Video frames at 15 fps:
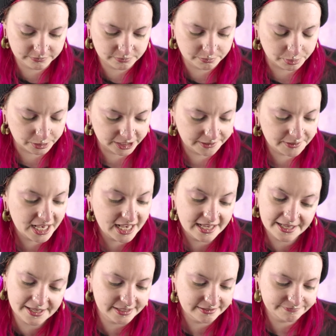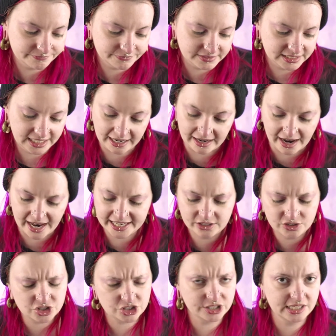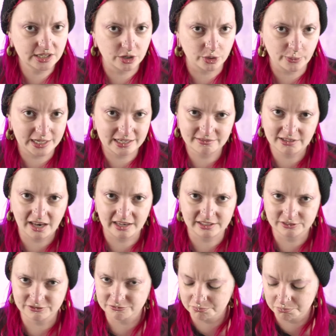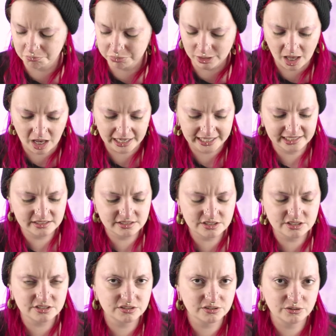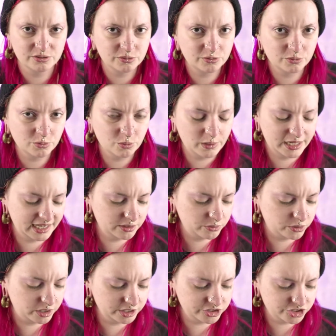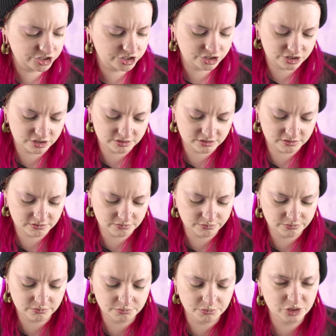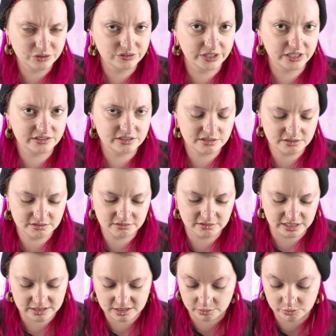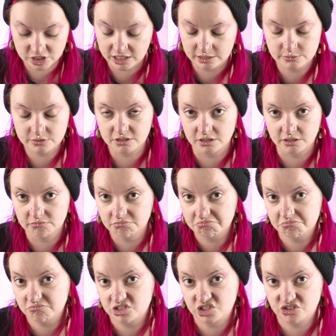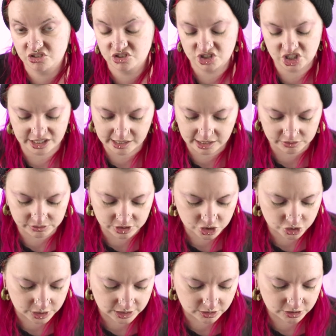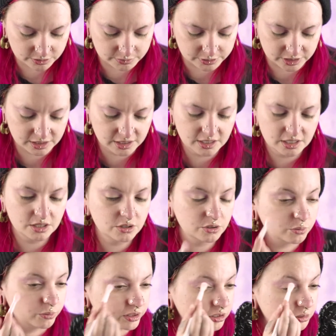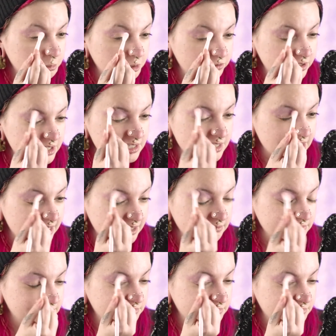But yeah, I usually go in kind of blind when I watch movies. Like, sometimes I'll check out the trailer, but when they're movies that